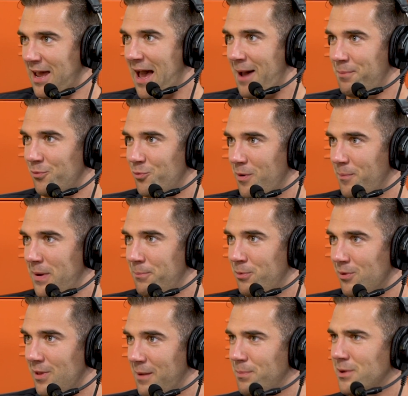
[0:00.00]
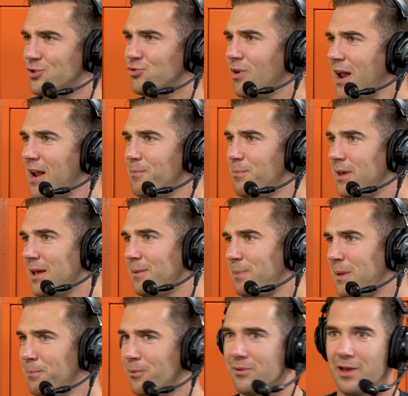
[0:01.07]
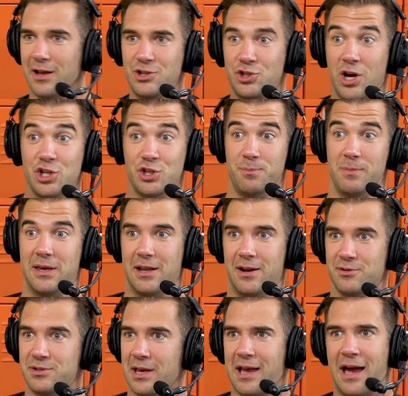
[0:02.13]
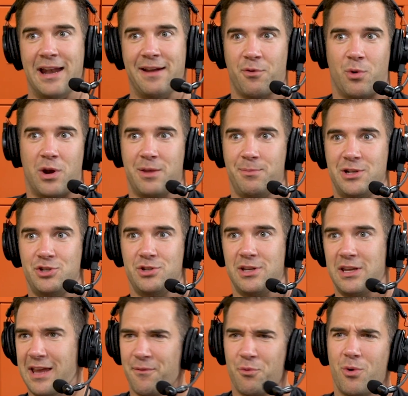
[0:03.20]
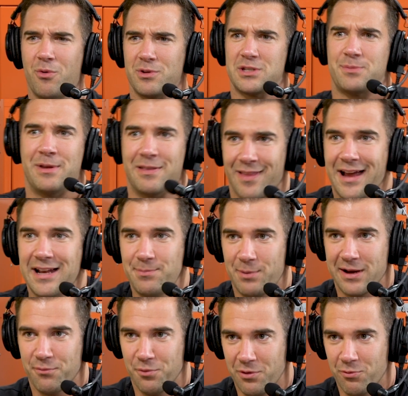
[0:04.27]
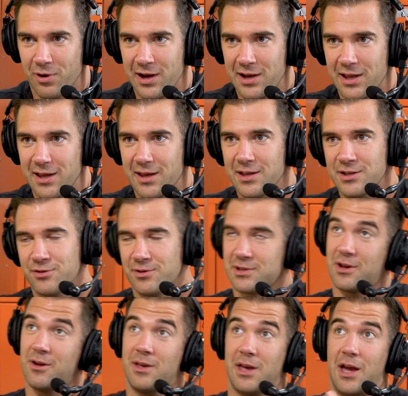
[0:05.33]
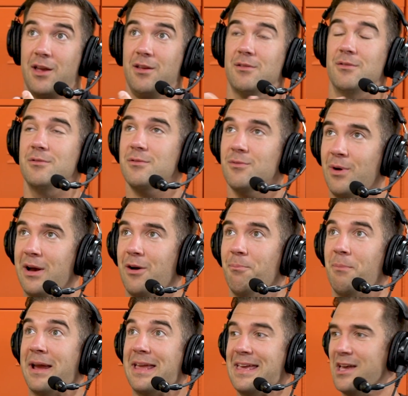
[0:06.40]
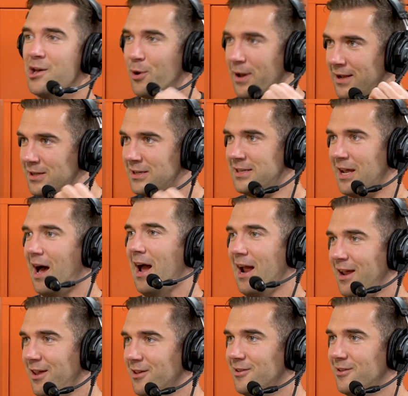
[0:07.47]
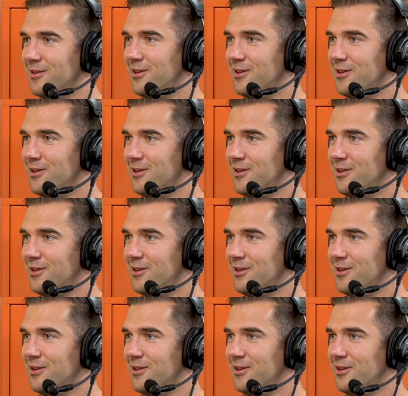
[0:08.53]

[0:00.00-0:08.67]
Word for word: happened where people like betrayed me and people like judged me. And it was like, I never wanted to be, everyone wants to be liked by everyone, right? Sure. And so I was like, okay, wow, my ego had to die